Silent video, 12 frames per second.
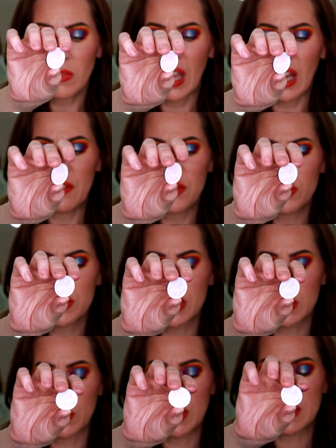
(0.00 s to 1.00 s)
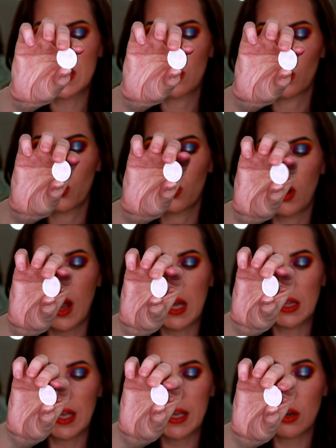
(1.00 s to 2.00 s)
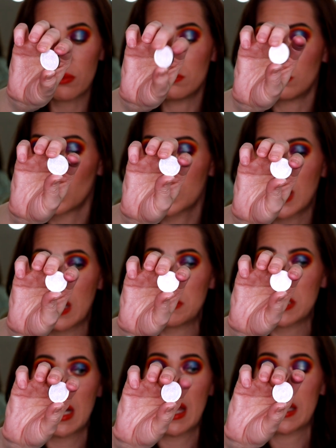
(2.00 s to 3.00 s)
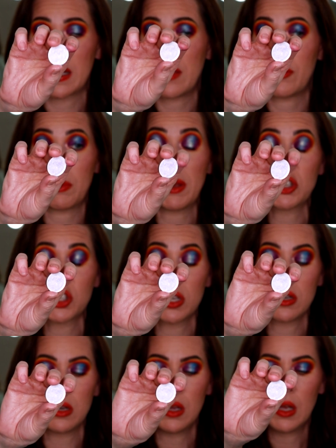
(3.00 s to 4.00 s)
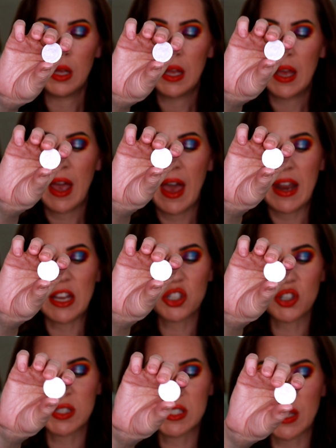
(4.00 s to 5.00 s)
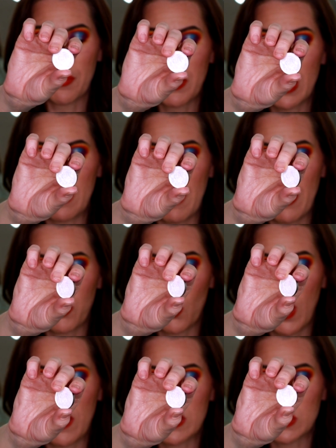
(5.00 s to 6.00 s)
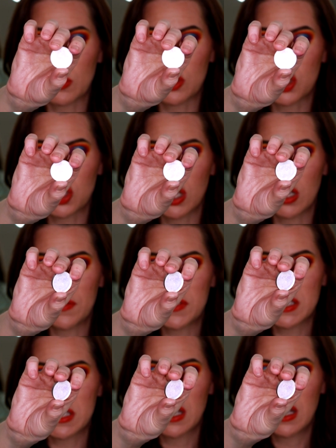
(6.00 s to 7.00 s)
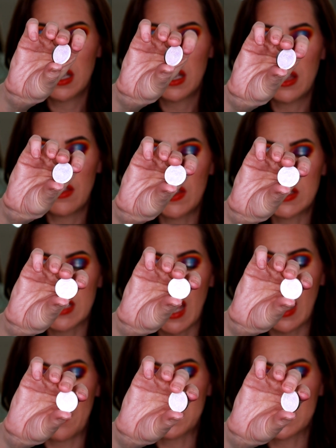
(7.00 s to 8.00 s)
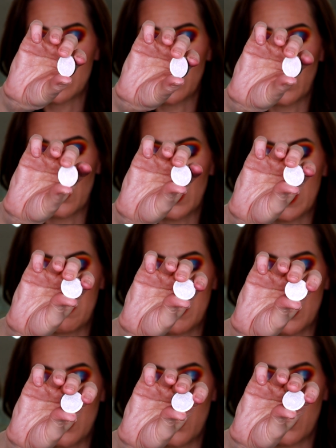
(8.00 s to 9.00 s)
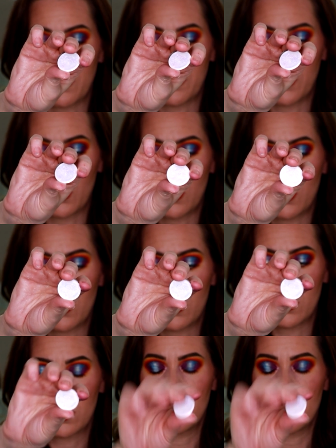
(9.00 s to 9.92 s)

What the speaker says: I've used this one as an inner corner highlight more times than I can even mention, and it's just something about the way this one shifts. It's absolutely beautiful.